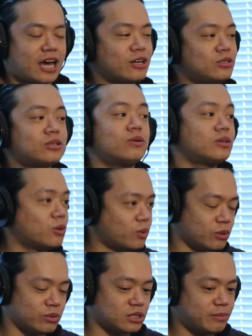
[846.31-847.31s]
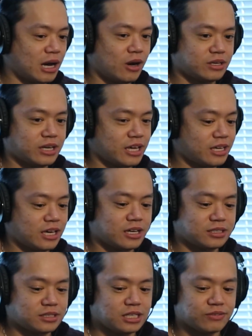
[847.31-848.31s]
I don't know what it was about, and I
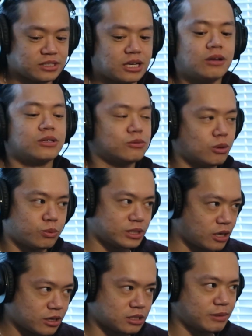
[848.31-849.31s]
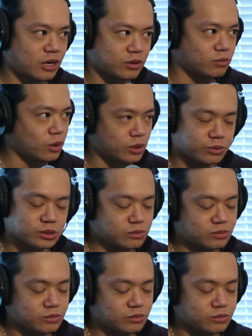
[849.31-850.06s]
can't even tell you what we talked about or what it was,